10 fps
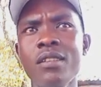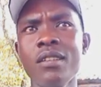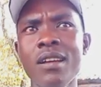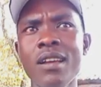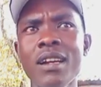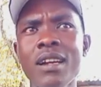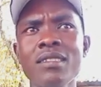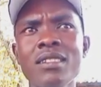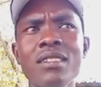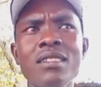I can
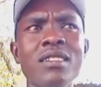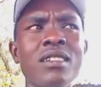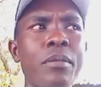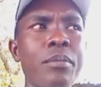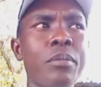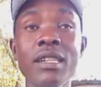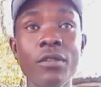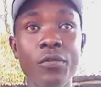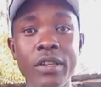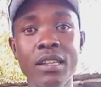suggest it's a better
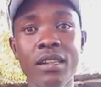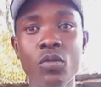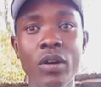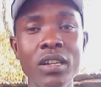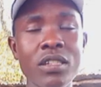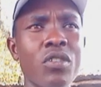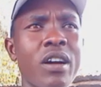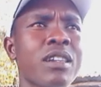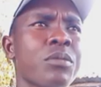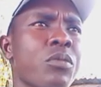feed. Once your
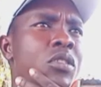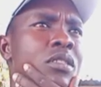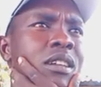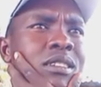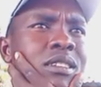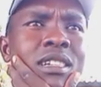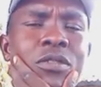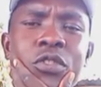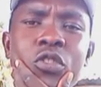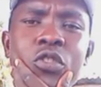animal start
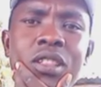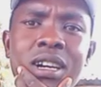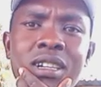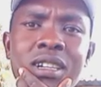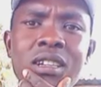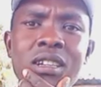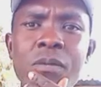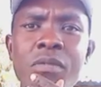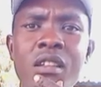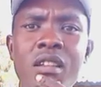feeding on that,
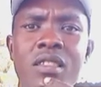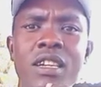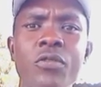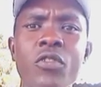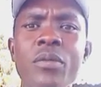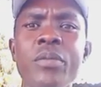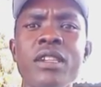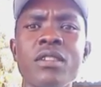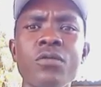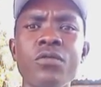that fodder bit is
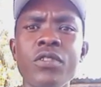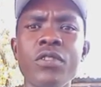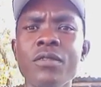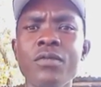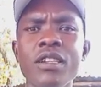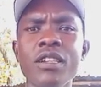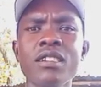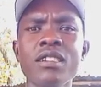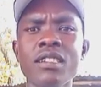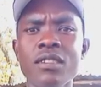very, very
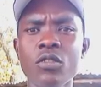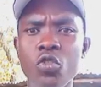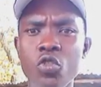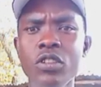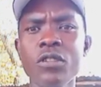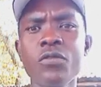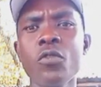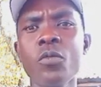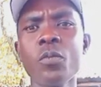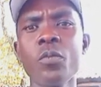good for
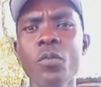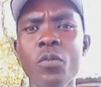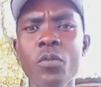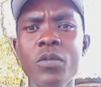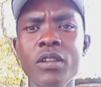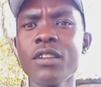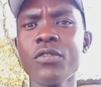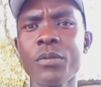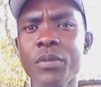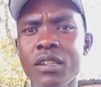dairy farming.